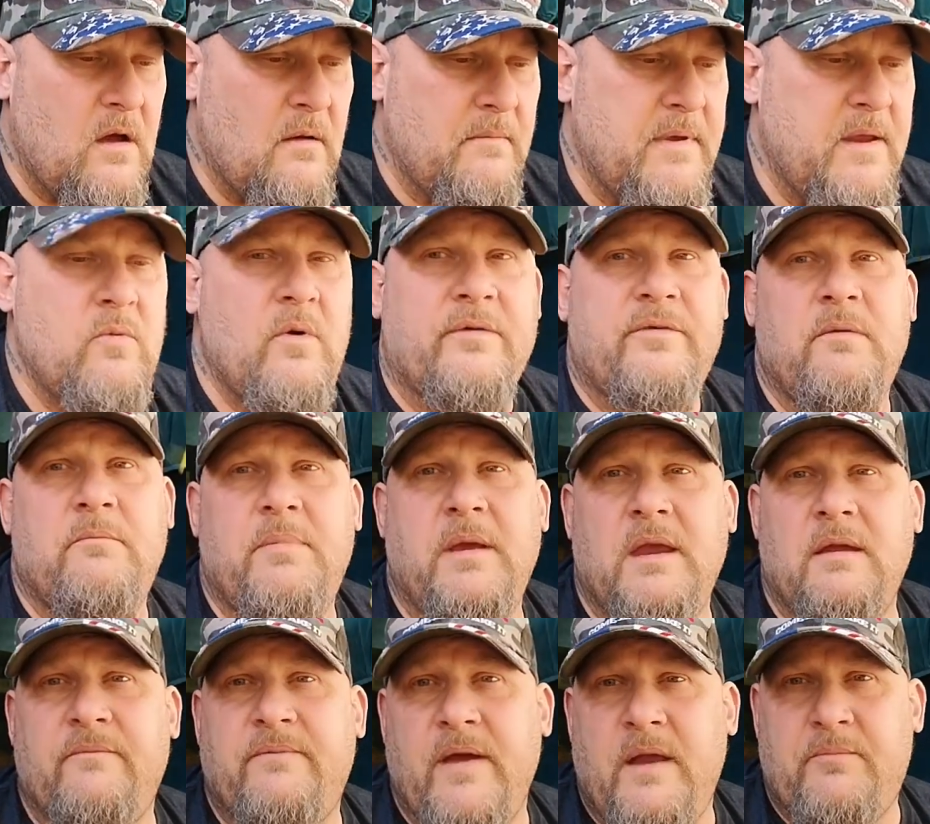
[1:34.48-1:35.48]
He wasn't
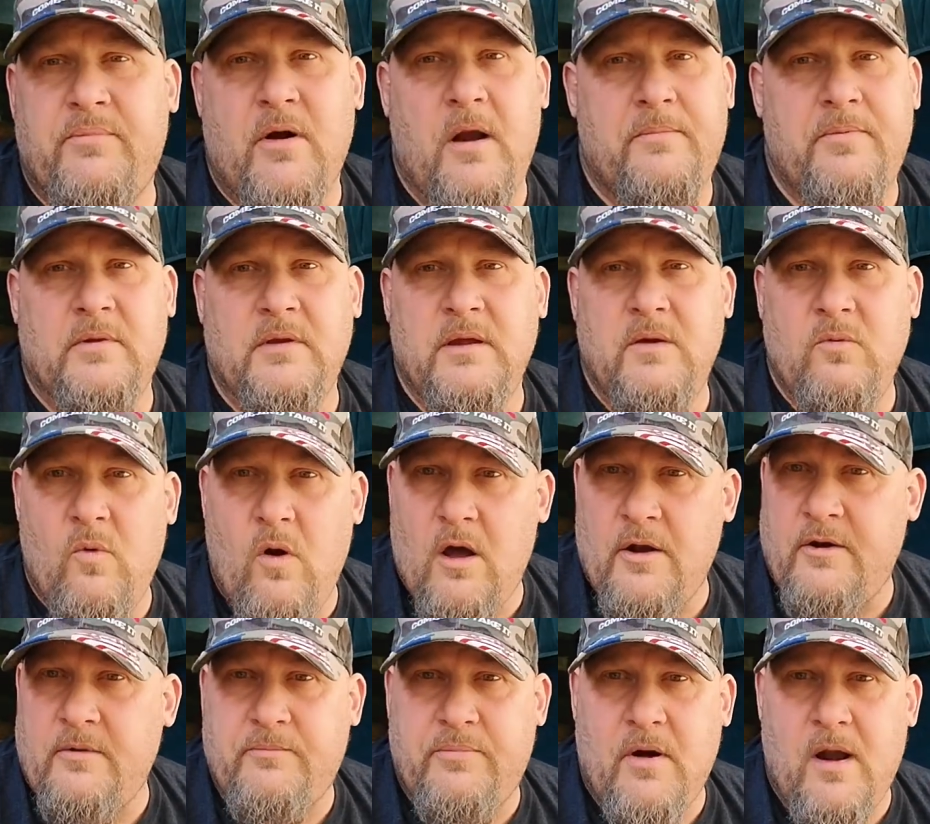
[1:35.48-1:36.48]
being fed properly,
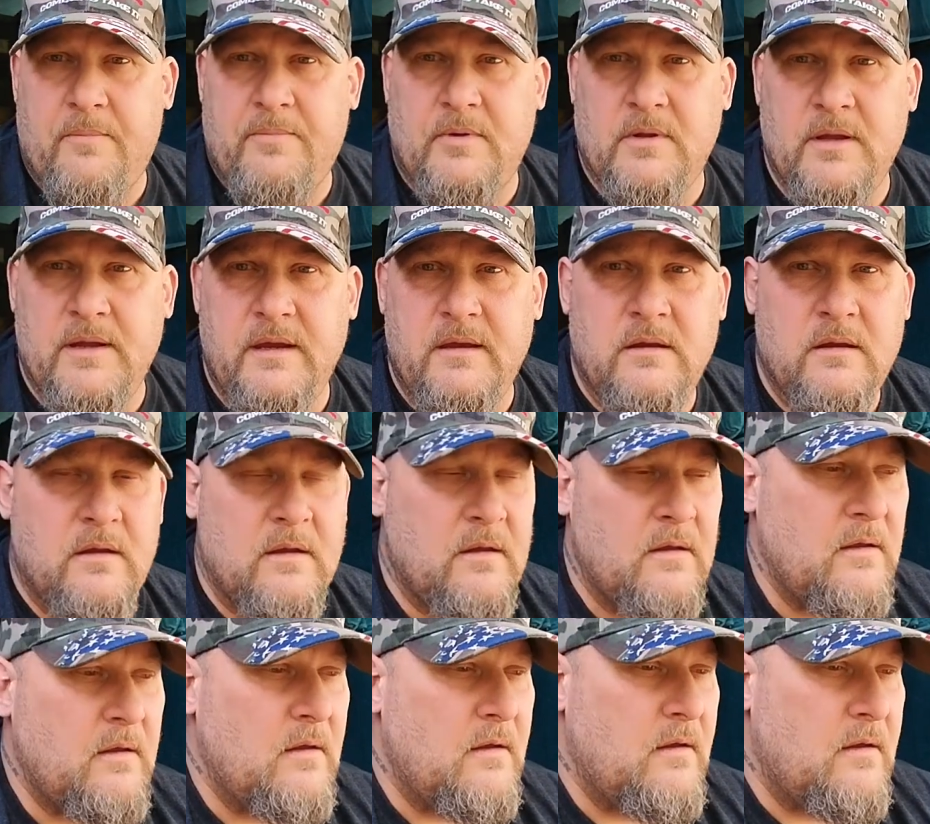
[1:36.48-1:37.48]
watered properly.
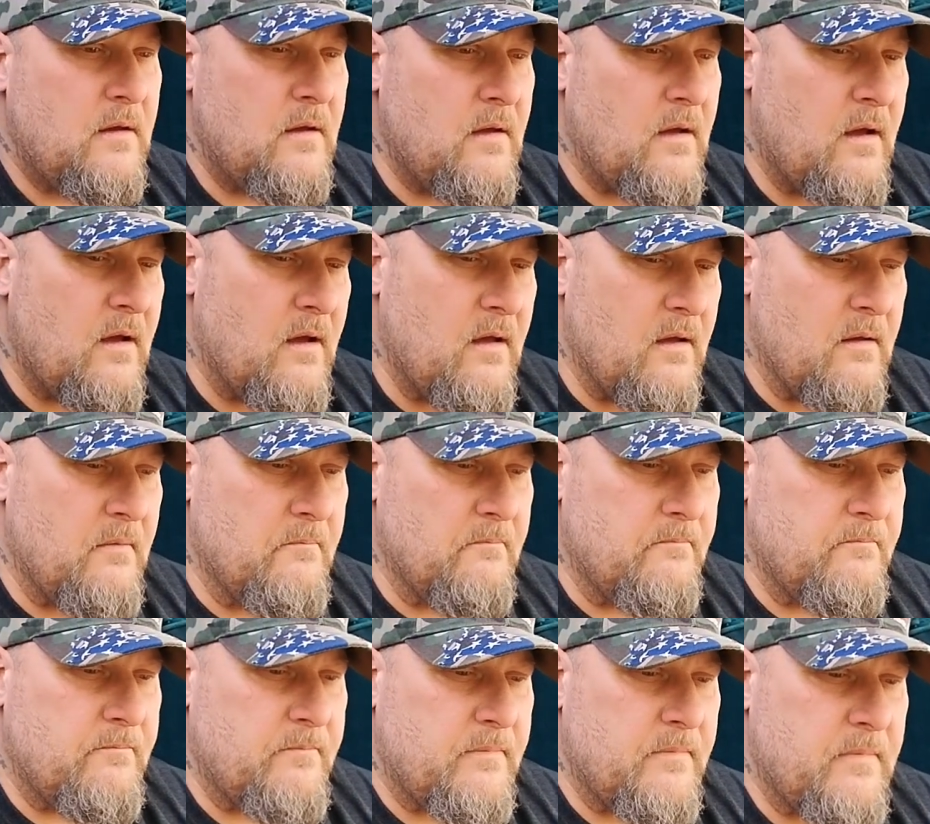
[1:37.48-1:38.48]

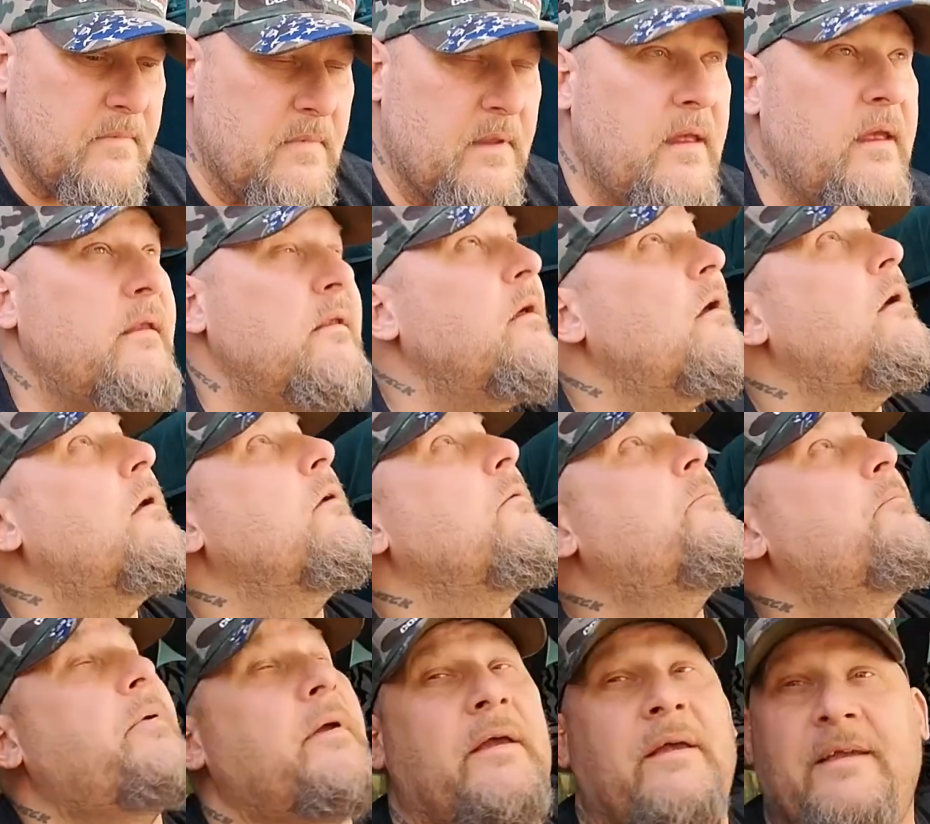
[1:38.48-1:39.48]
And
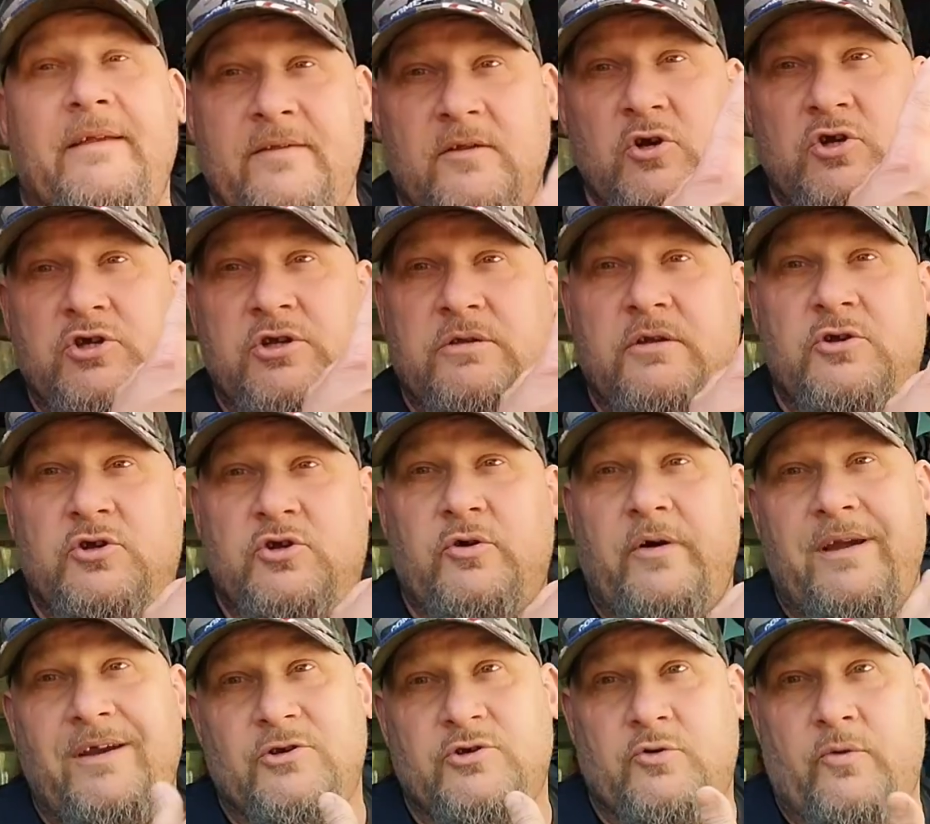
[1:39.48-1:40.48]
the
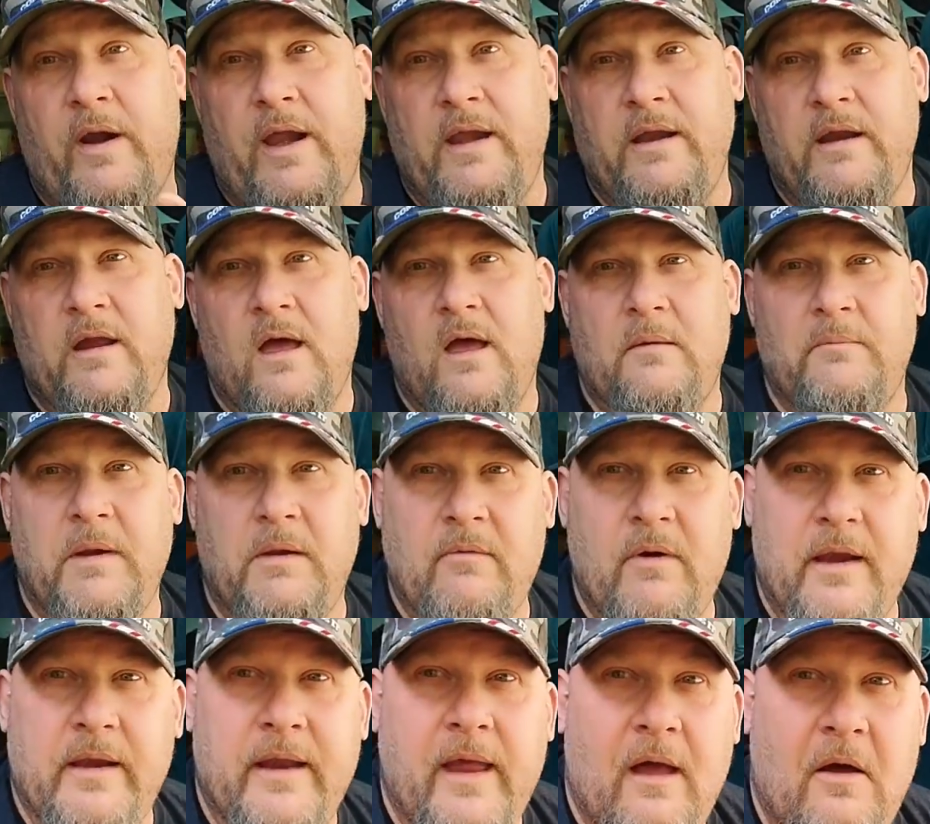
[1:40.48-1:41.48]
tree is raining on me
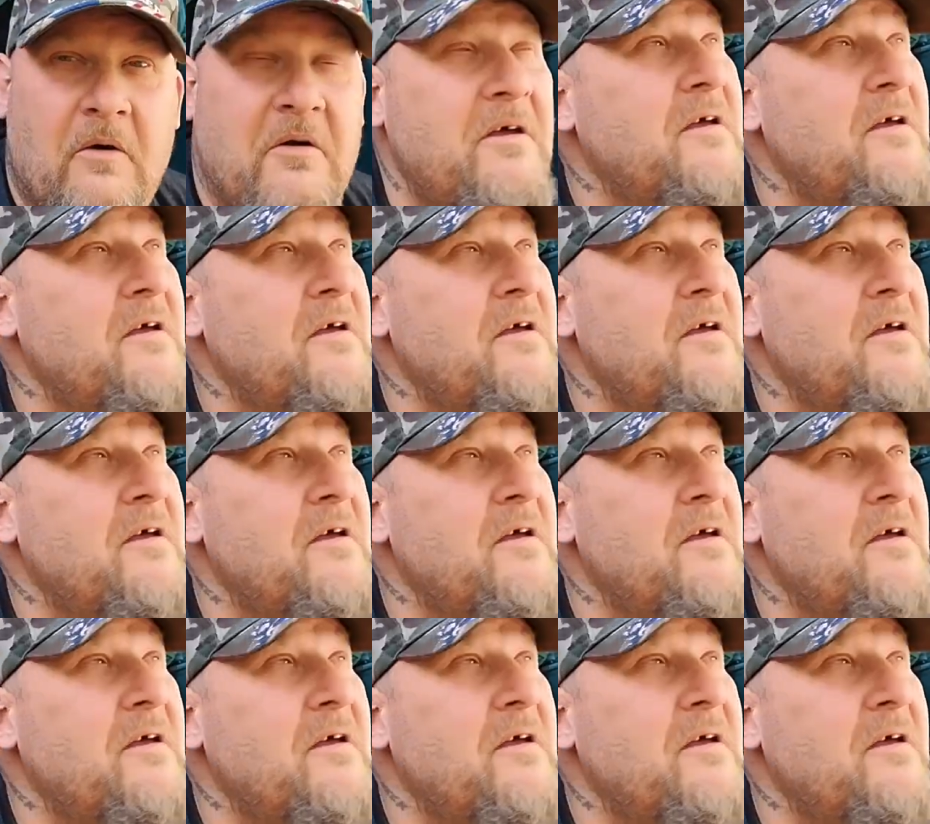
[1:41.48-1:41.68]
right now.